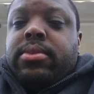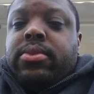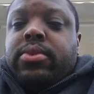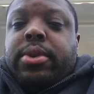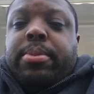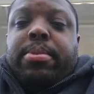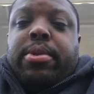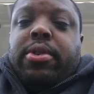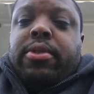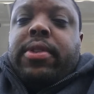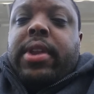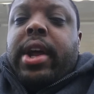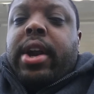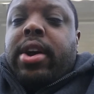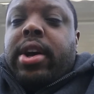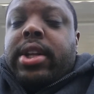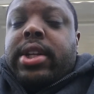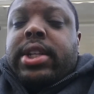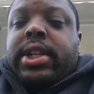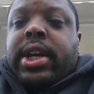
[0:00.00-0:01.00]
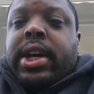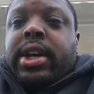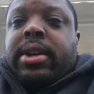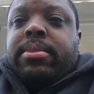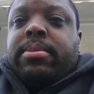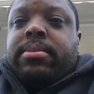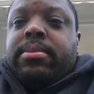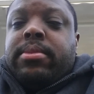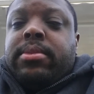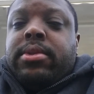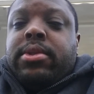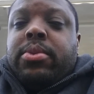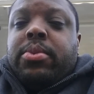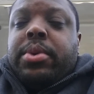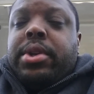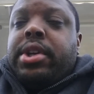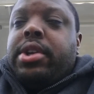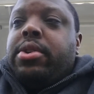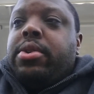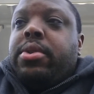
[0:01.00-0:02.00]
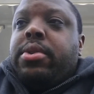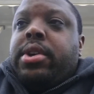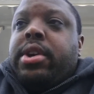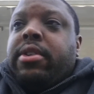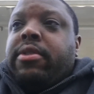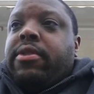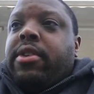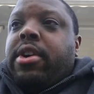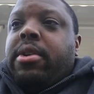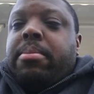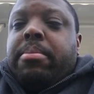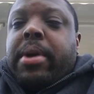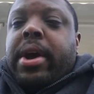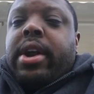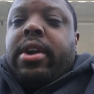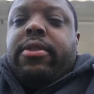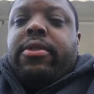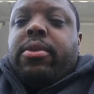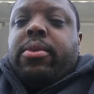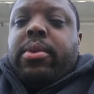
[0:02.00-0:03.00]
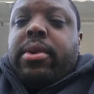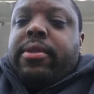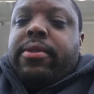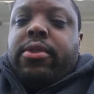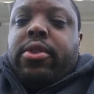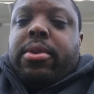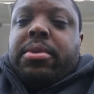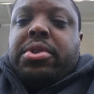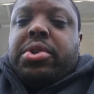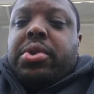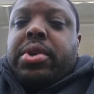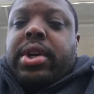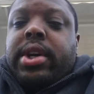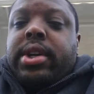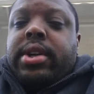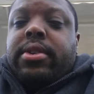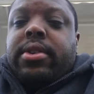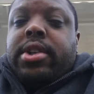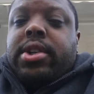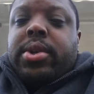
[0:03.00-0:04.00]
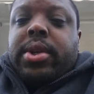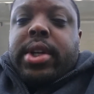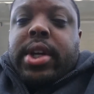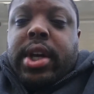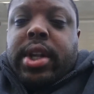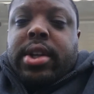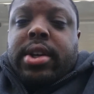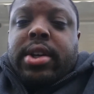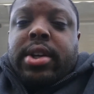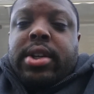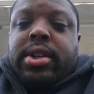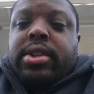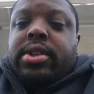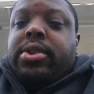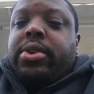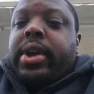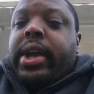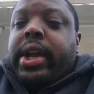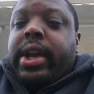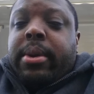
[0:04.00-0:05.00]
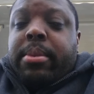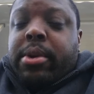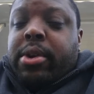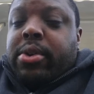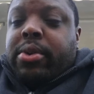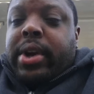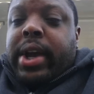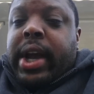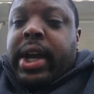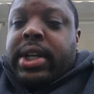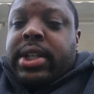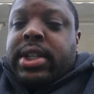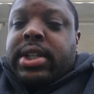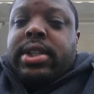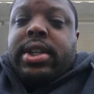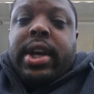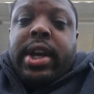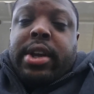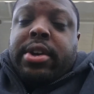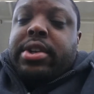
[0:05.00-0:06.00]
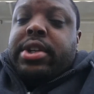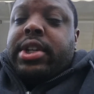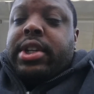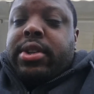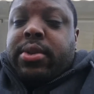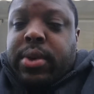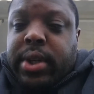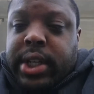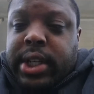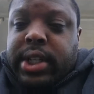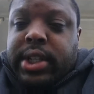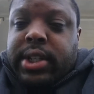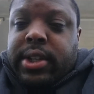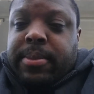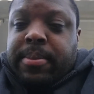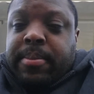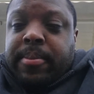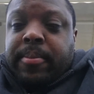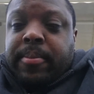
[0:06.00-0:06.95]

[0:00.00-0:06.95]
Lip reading: We prove that all the time. When you convert matter from one form to another, create chemical reactions, energy is released.